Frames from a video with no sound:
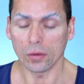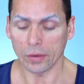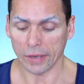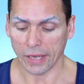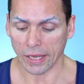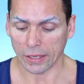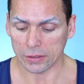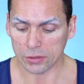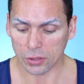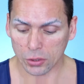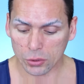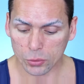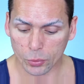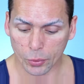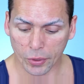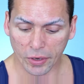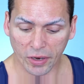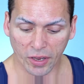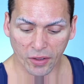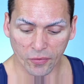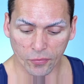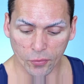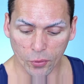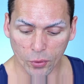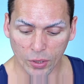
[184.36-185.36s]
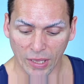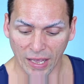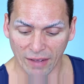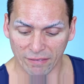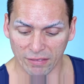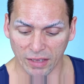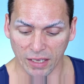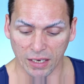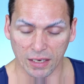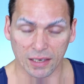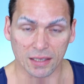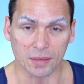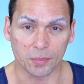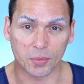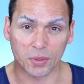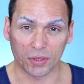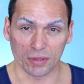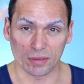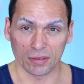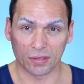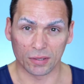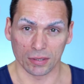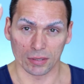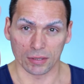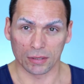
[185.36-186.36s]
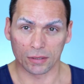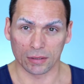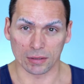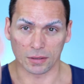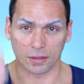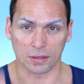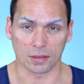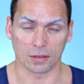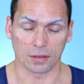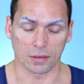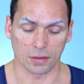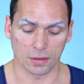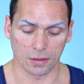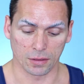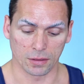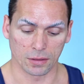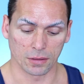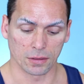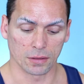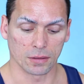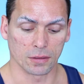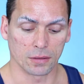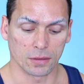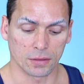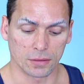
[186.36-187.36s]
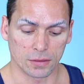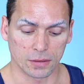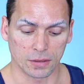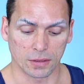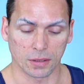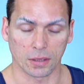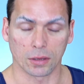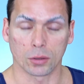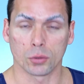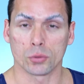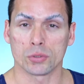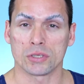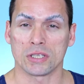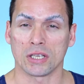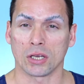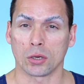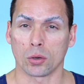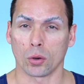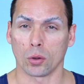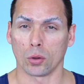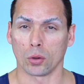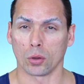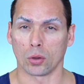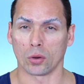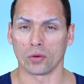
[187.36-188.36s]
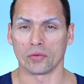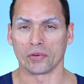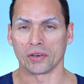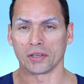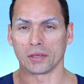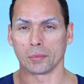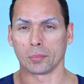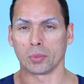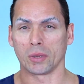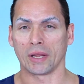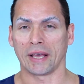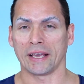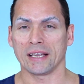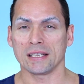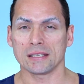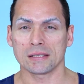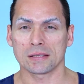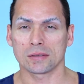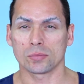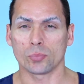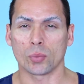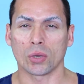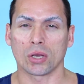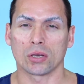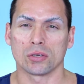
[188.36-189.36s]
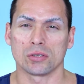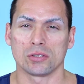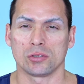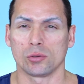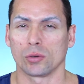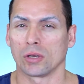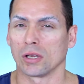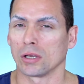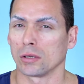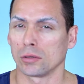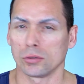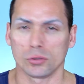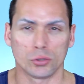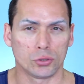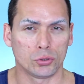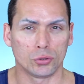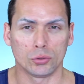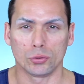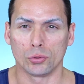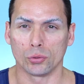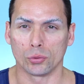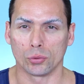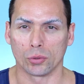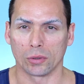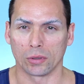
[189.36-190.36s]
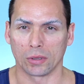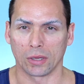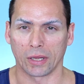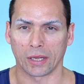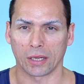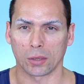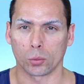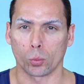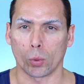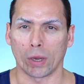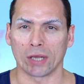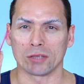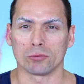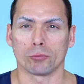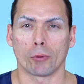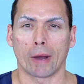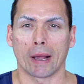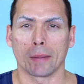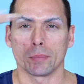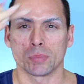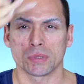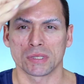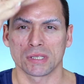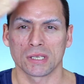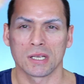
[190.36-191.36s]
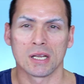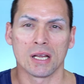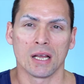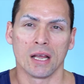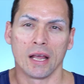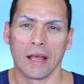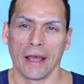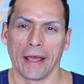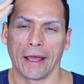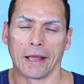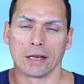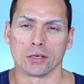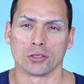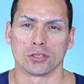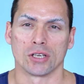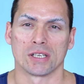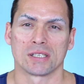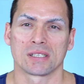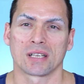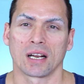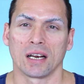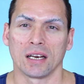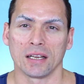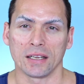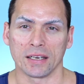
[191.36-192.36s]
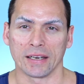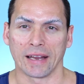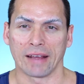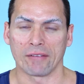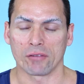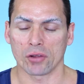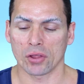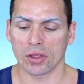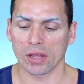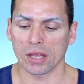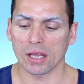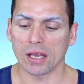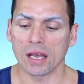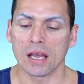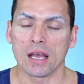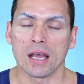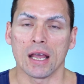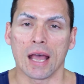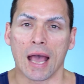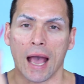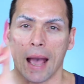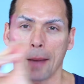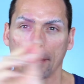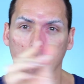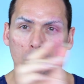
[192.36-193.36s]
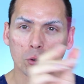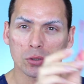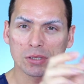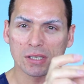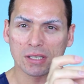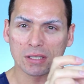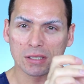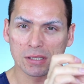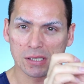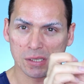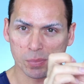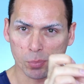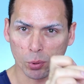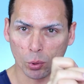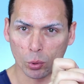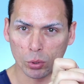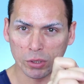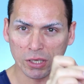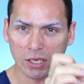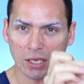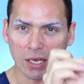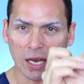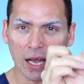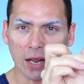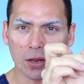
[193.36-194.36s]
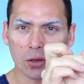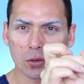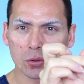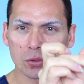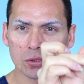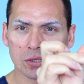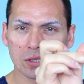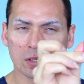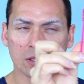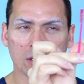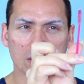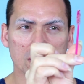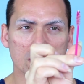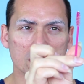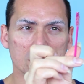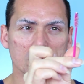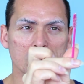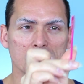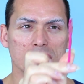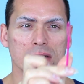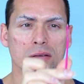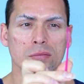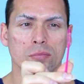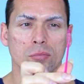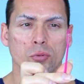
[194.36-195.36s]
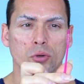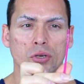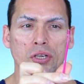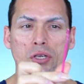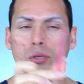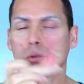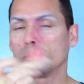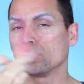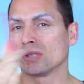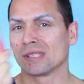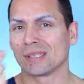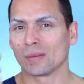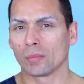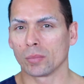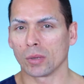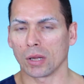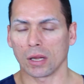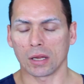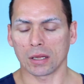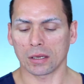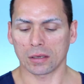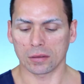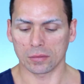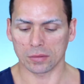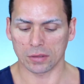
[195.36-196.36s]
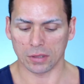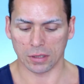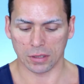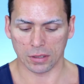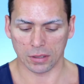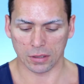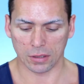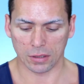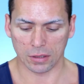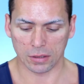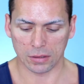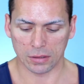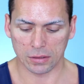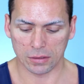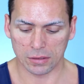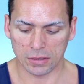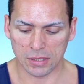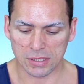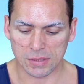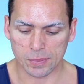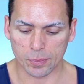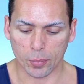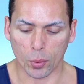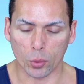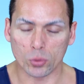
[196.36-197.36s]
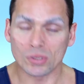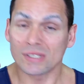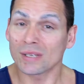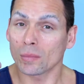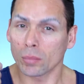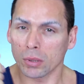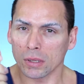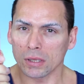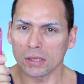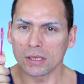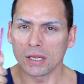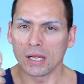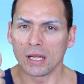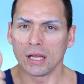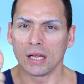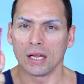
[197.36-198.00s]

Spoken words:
and don't worry if you have like a little bit the glue stick all over the place, because you can do like white wipes and just clean everything. I'm using the spoolie. I use this reusable, like the disposable,